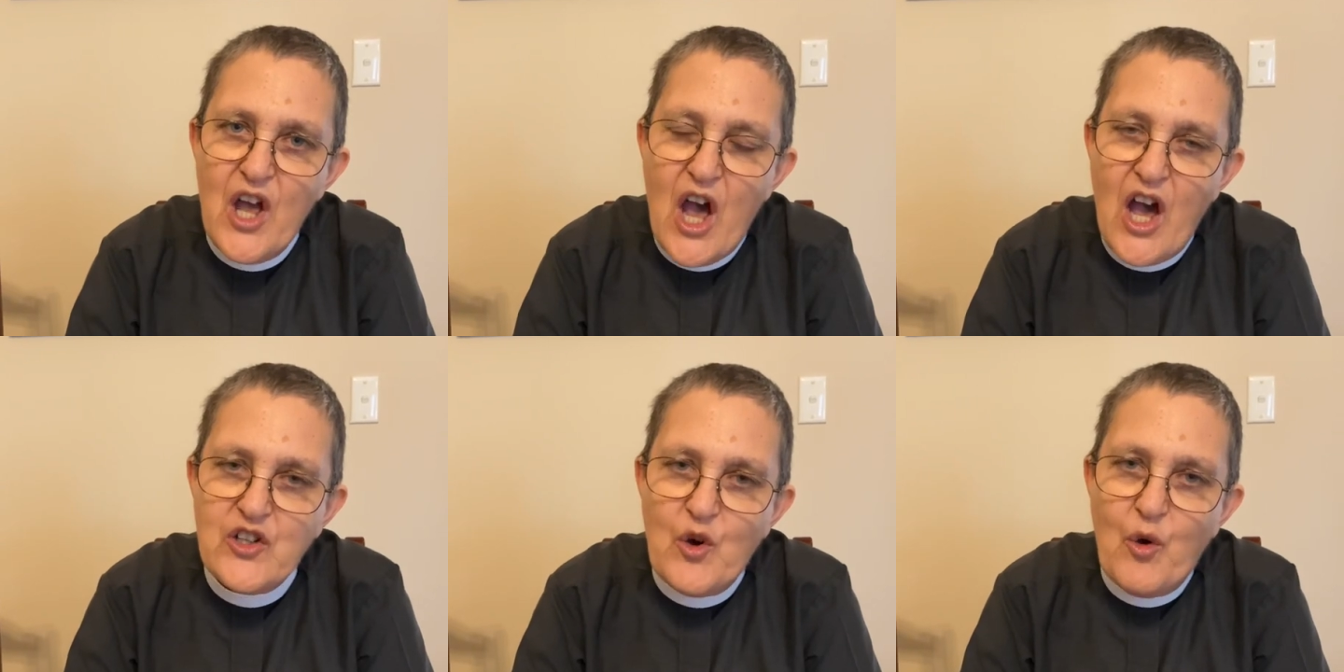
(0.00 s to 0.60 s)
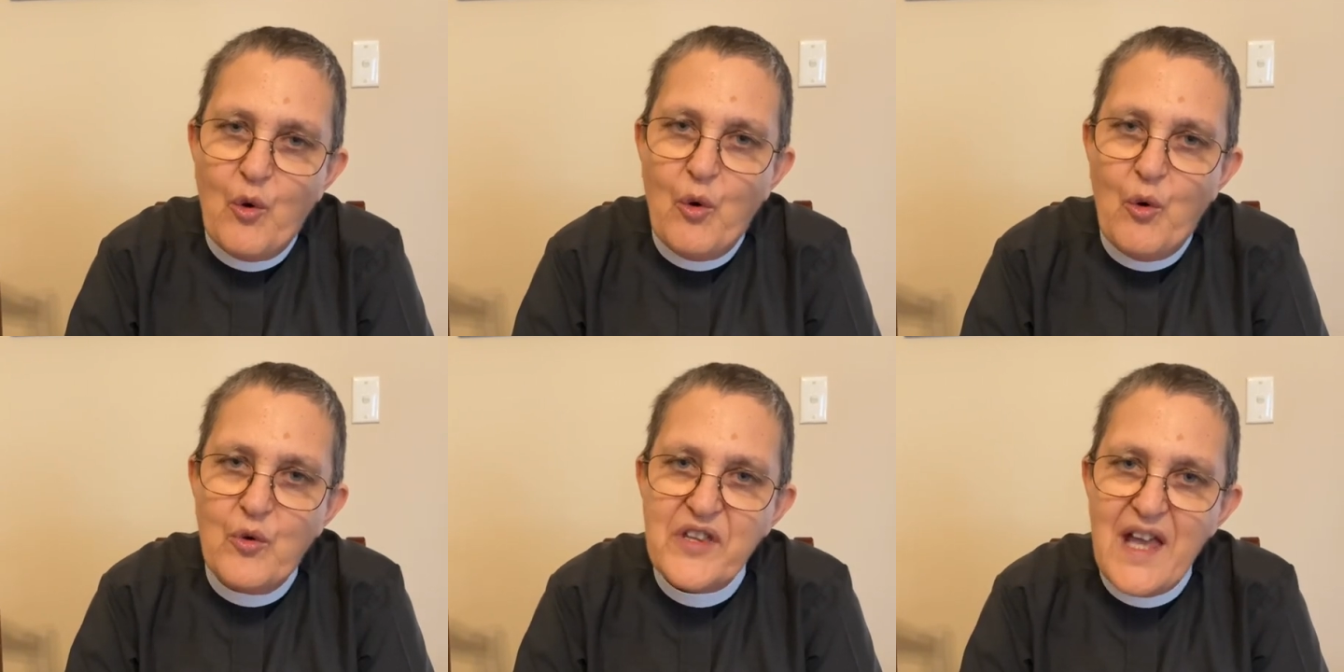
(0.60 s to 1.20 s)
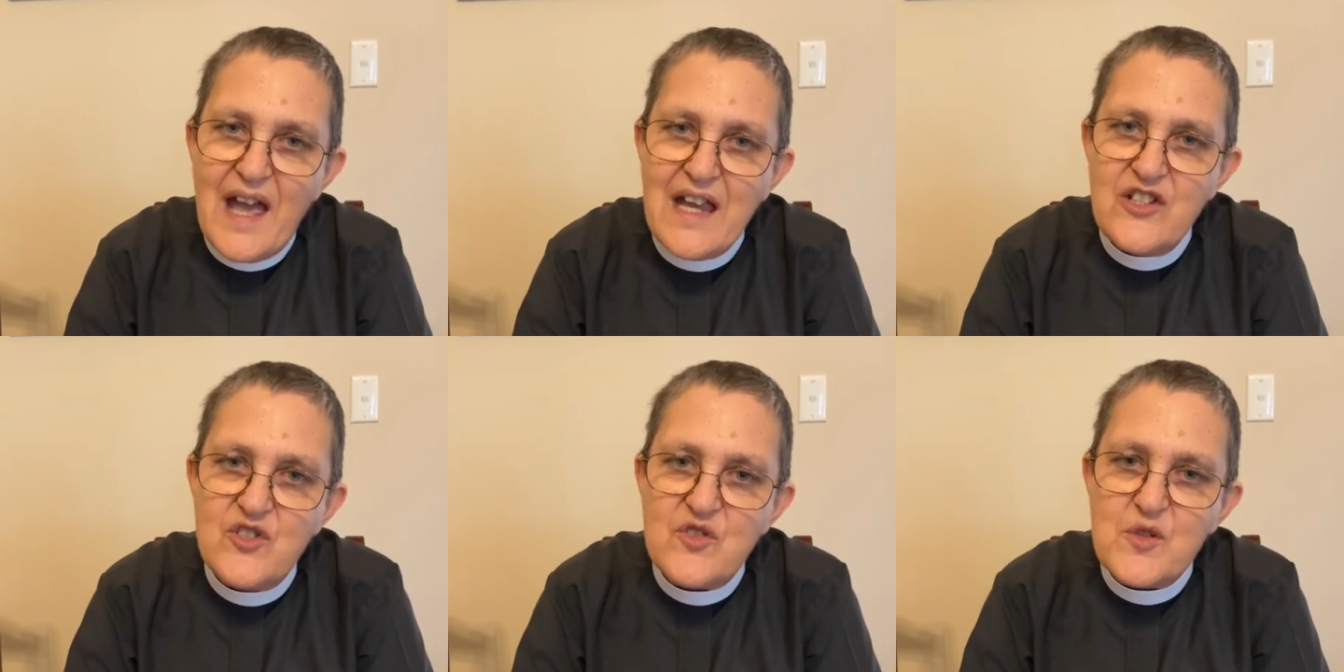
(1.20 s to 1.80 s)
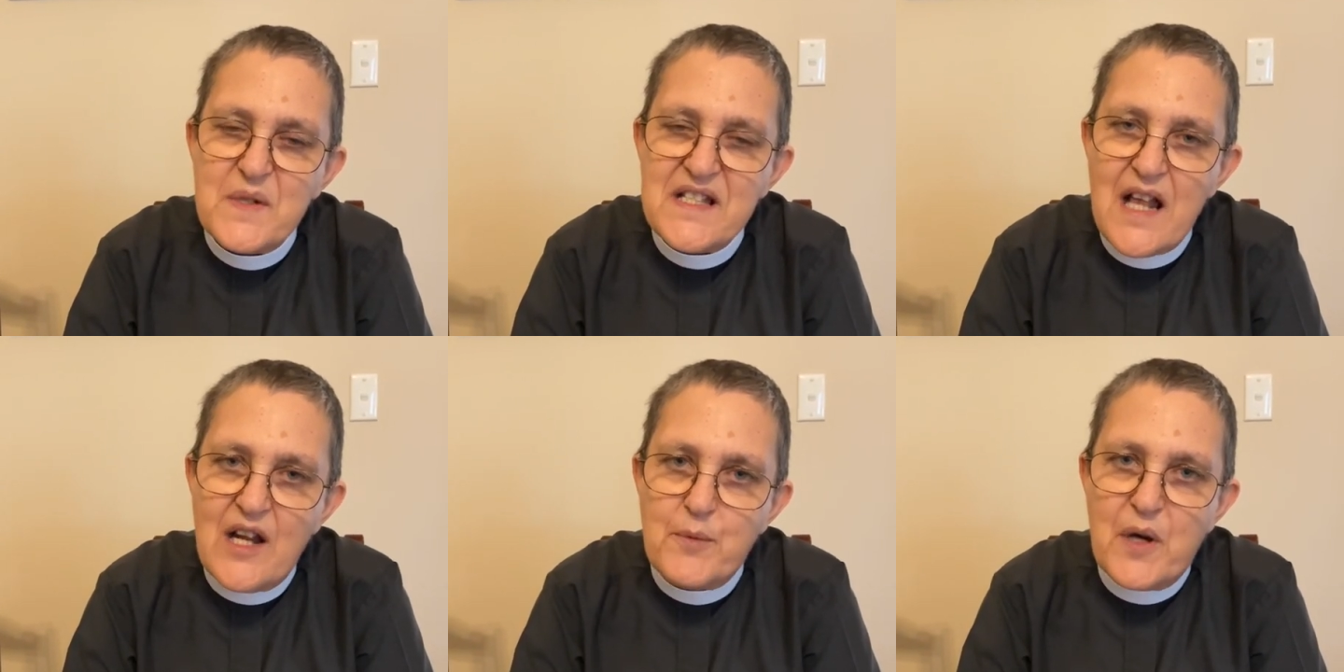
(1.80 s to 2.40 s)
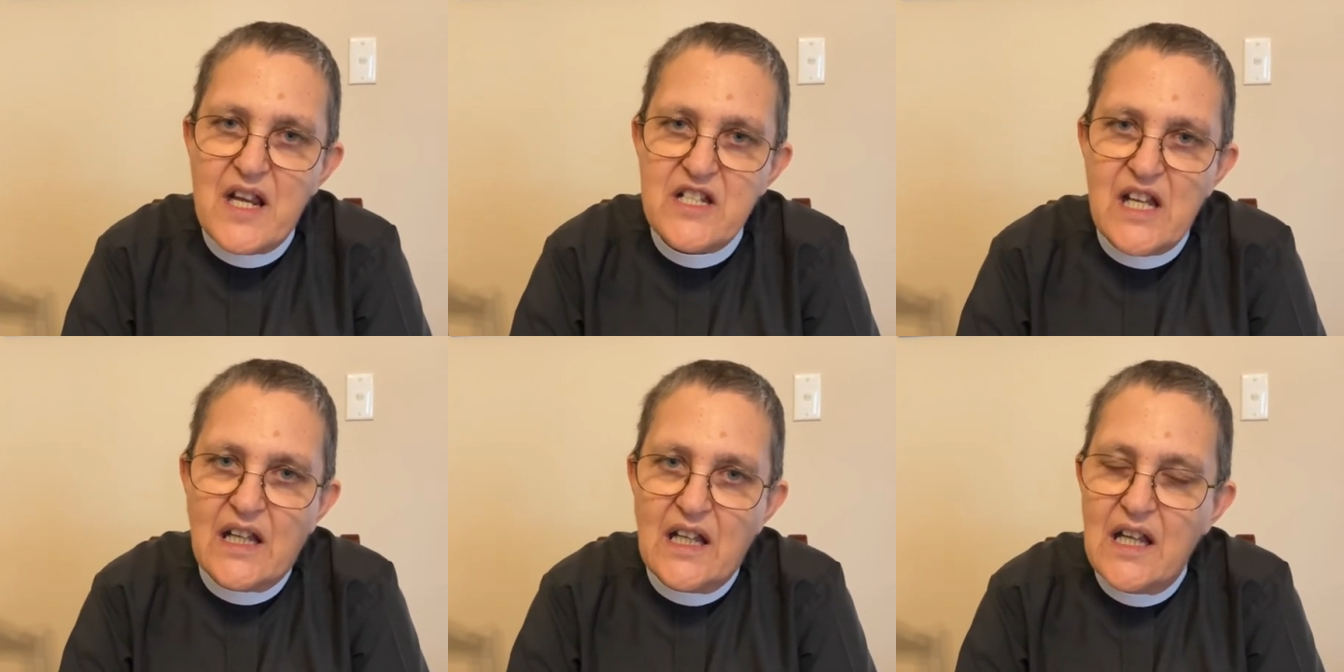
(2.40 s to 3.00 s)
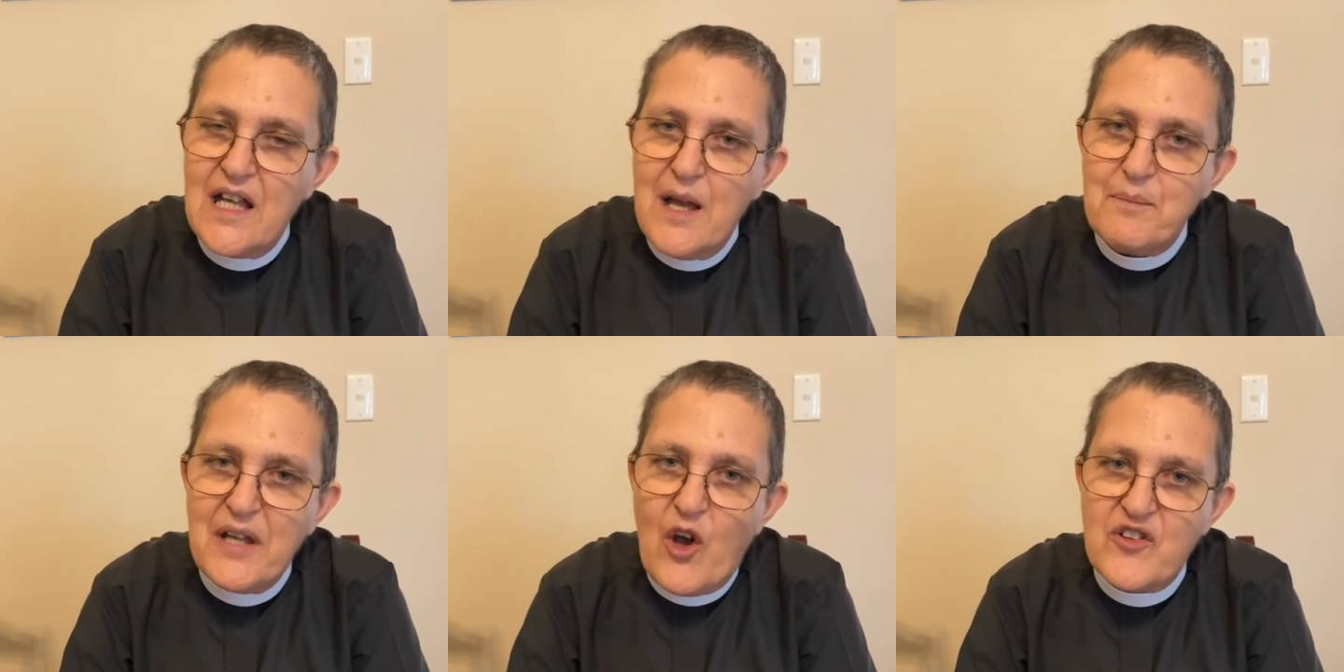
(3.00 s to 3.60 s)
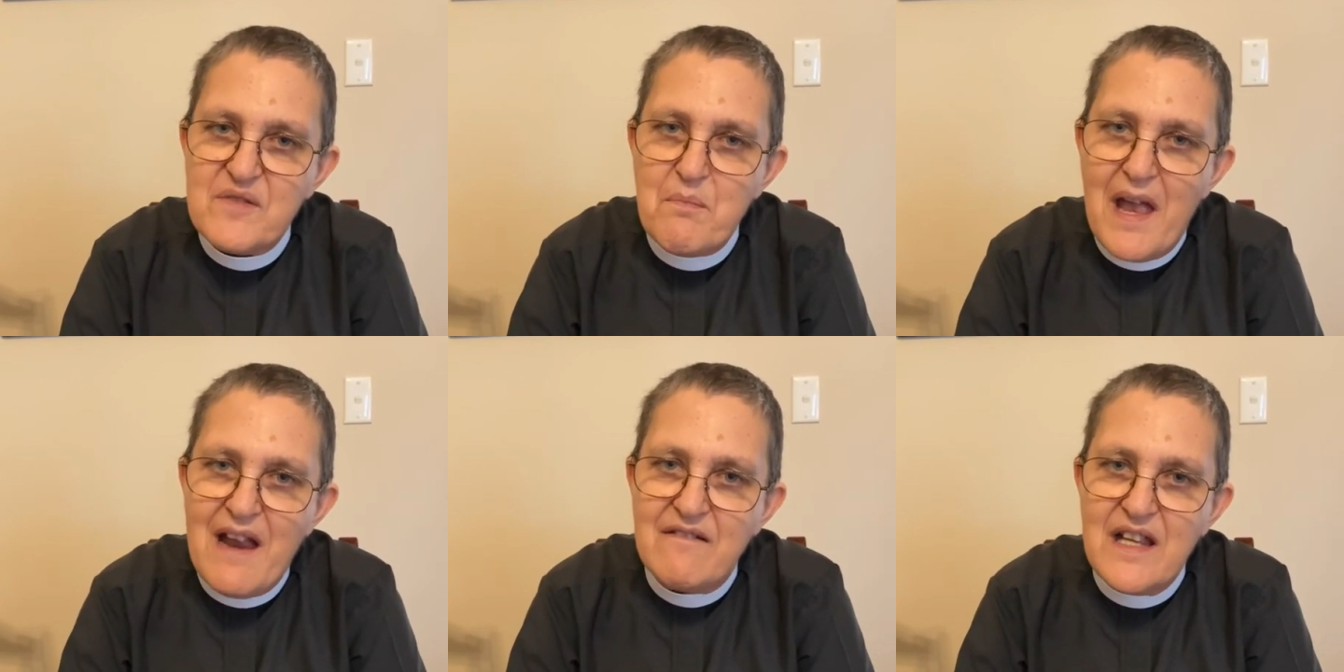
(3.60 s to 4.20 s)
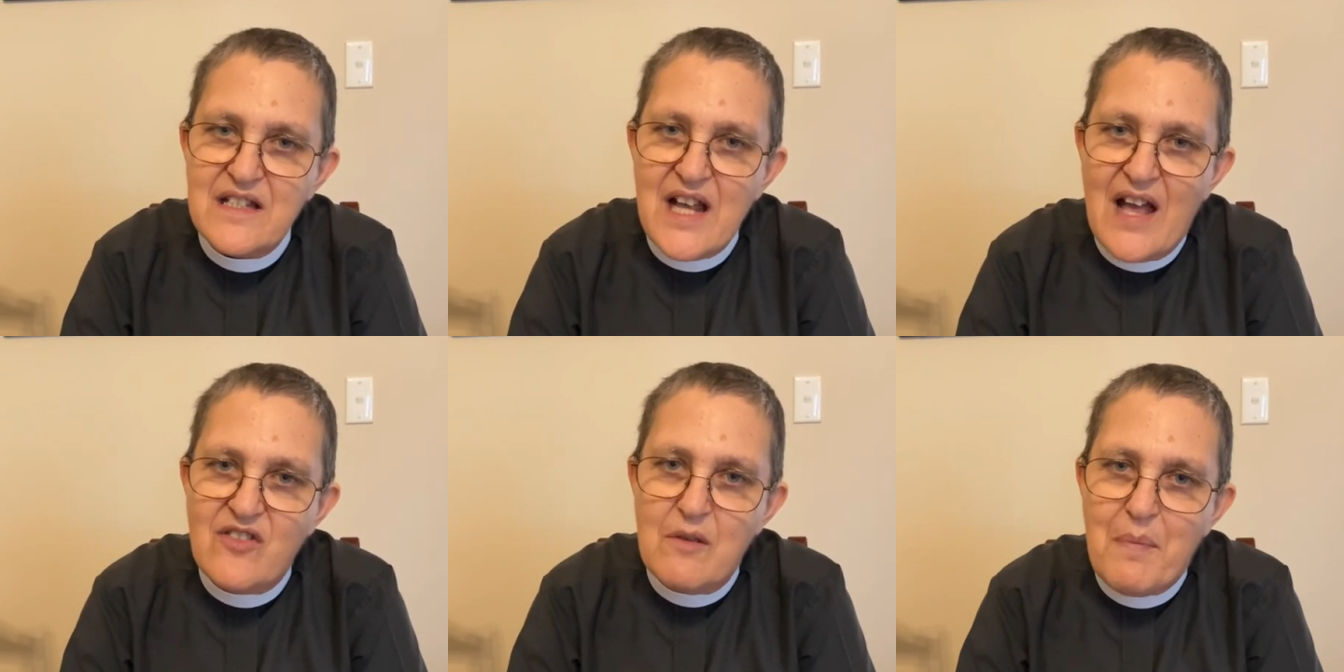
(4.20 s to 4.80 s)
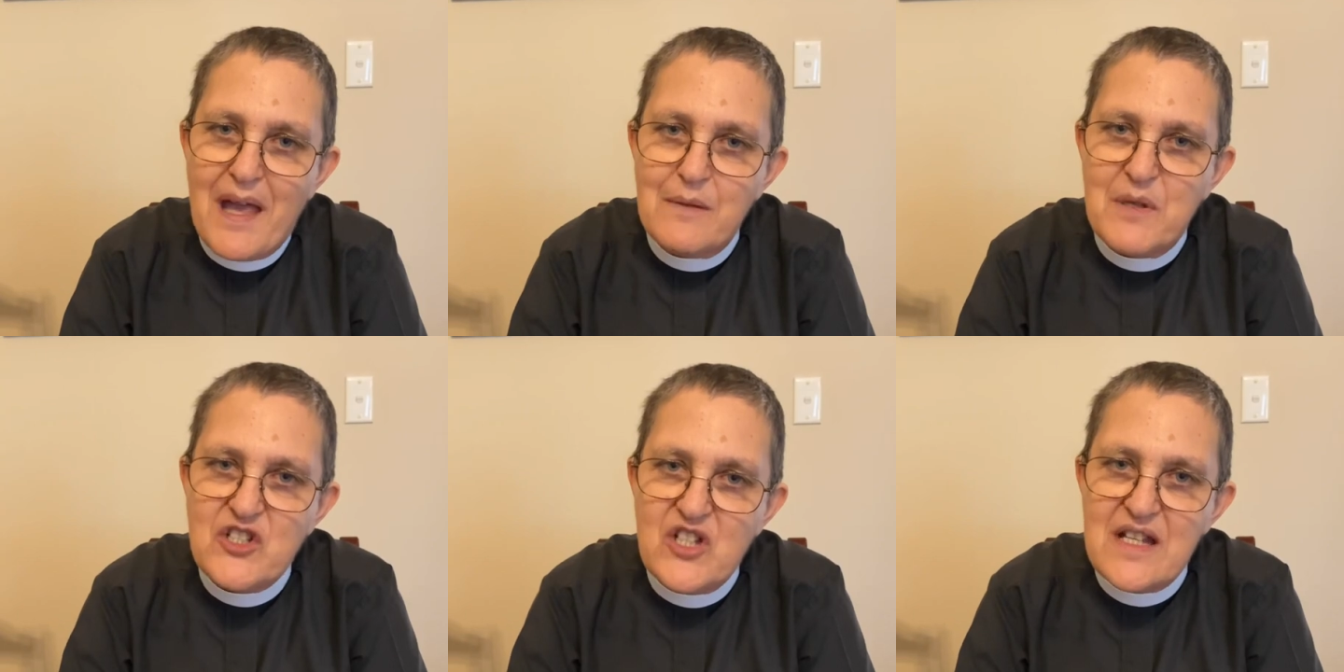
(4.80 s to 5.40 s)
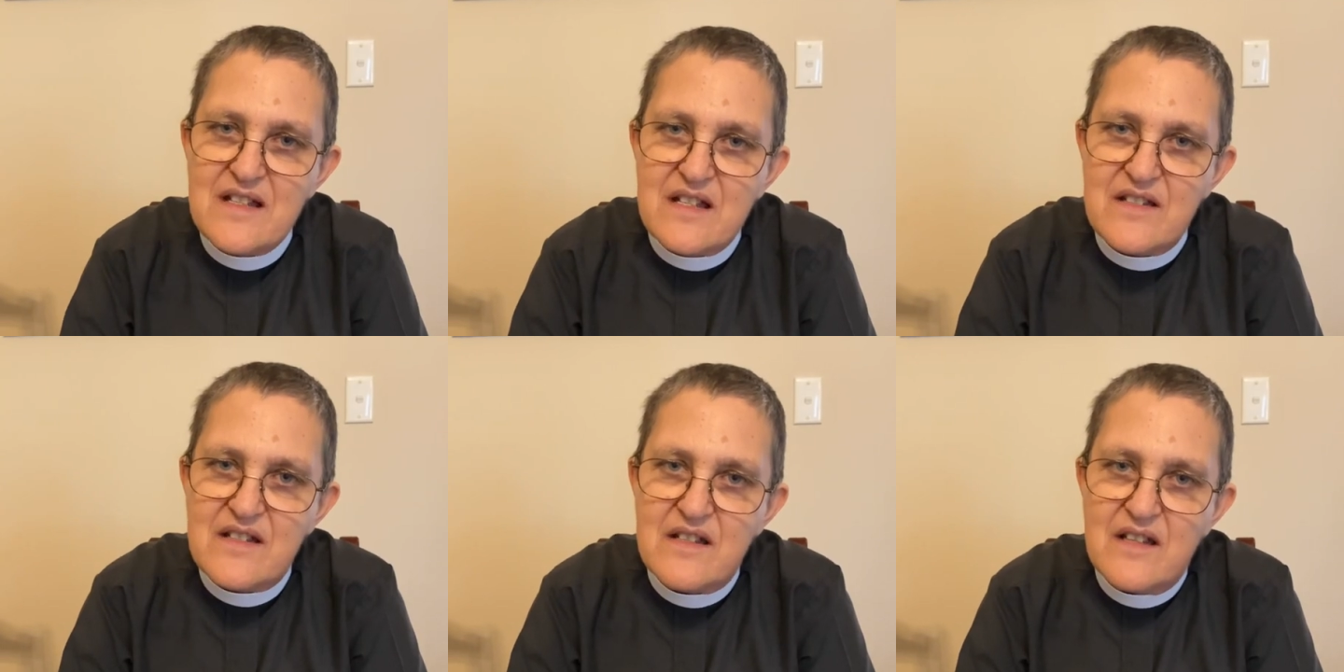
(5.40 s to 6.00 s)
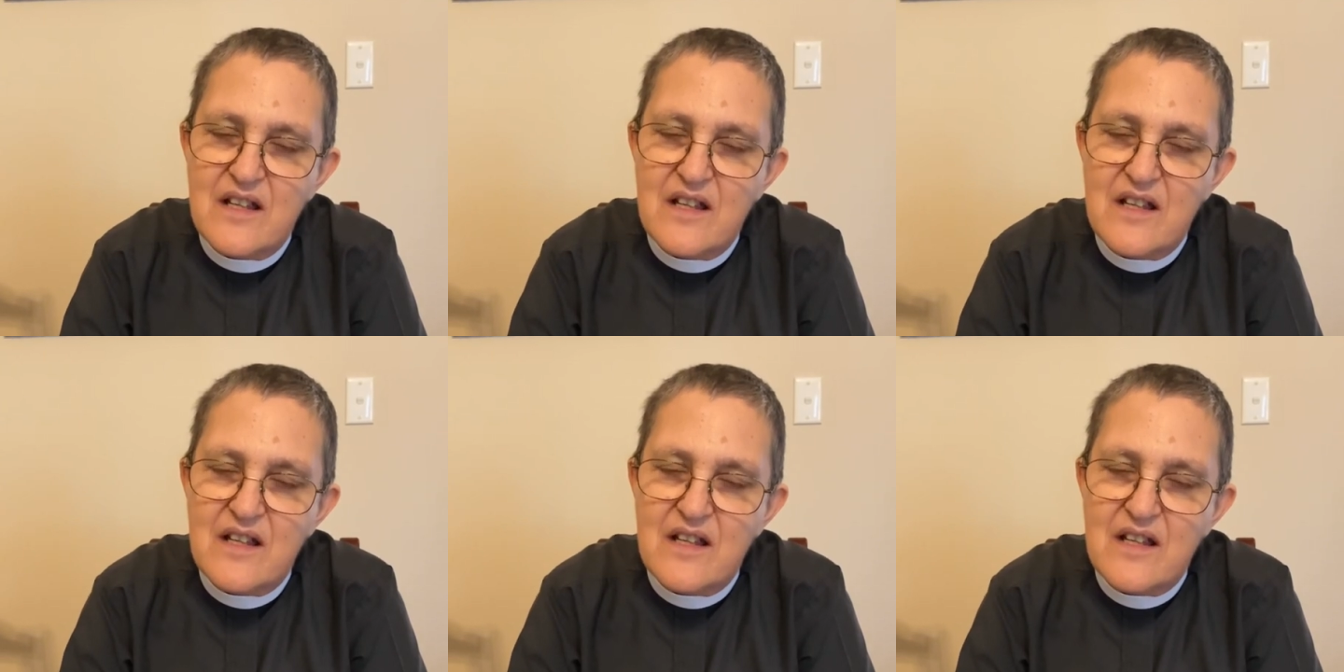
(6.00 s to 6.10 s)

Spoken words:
and all the angels were celebrating because Mary had had the baby Jesus.